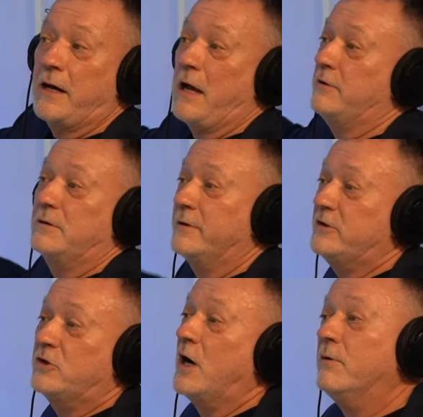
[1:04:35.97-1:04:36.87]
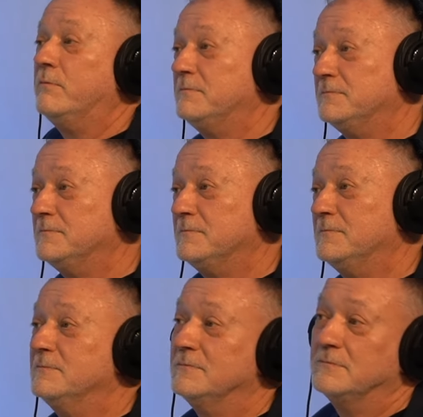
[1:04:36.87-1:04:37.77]
I, I, let's go.
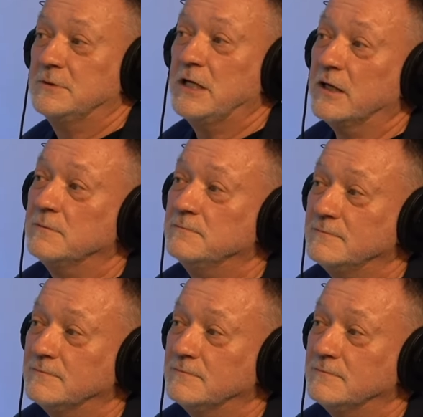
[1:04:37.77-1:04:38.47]
Yeah. You know.